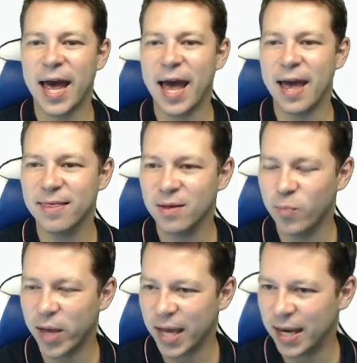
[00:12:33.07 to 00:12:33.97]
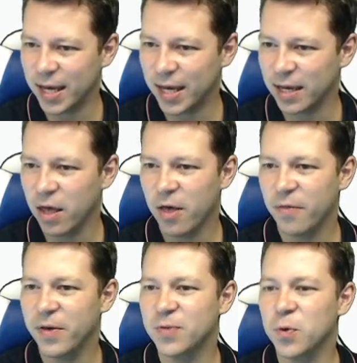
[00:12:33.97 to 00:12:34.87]
at the beginning.
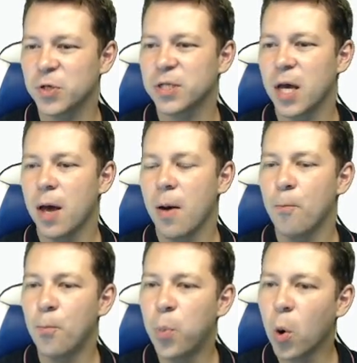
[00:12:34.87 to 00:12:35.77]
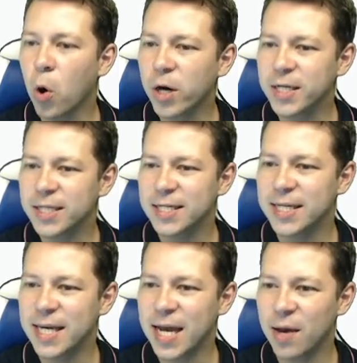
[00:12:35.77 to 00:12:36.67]
This was board
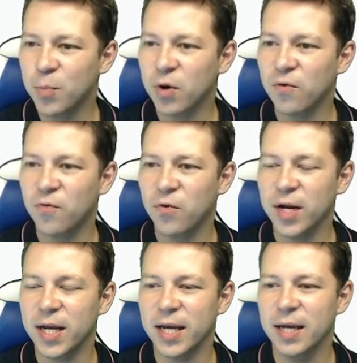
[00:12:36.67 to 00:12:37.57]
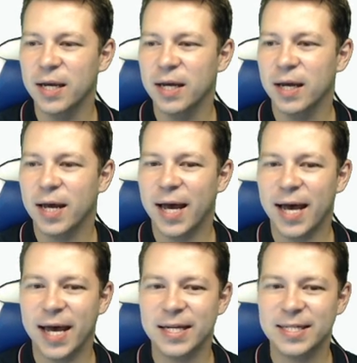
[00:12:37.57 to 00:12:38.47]
number 3.
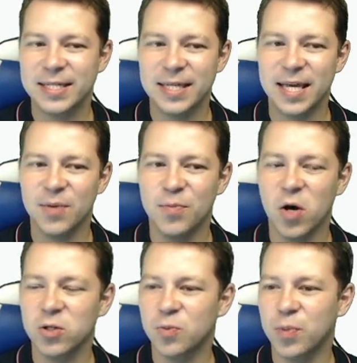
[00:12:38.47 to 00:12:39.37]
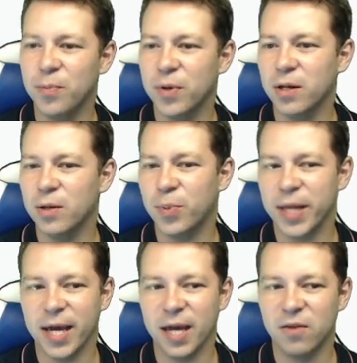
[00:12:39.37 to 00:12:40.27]
And see that most people
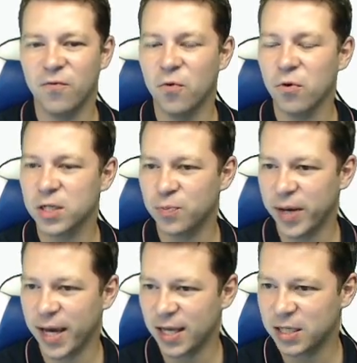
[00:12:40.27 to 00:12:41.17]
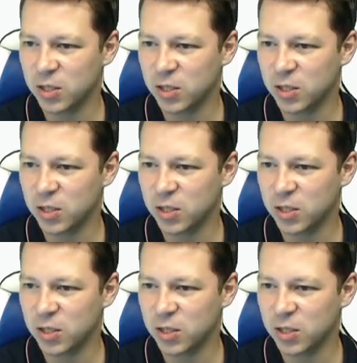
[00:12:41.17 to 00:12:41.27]
played 4 spades,